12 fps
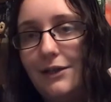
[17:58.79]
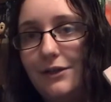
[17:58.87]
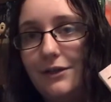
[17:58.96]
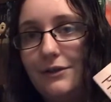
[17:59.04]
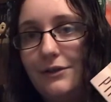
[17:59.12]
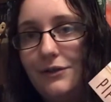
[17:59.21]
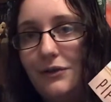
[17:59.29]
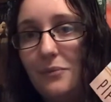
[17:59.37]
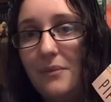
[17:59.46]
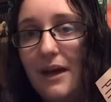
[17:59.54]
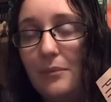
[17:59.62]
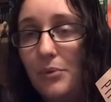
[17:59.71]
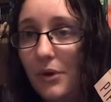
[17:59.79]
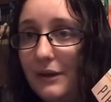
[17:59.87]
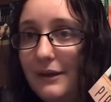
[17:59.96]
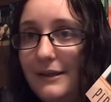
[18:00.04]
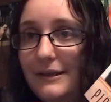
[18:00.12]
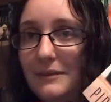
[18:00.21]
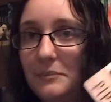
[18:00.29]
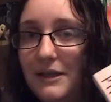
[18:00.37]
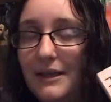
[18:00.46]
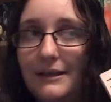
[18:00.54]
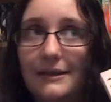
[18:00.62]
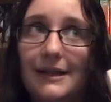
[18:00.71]
additions to my book
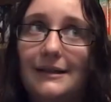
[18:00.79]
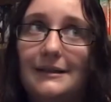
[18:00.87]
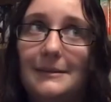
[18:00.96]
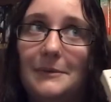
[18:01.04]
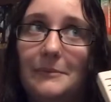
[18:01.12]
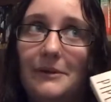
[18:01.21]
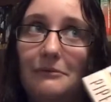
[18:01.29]
list because I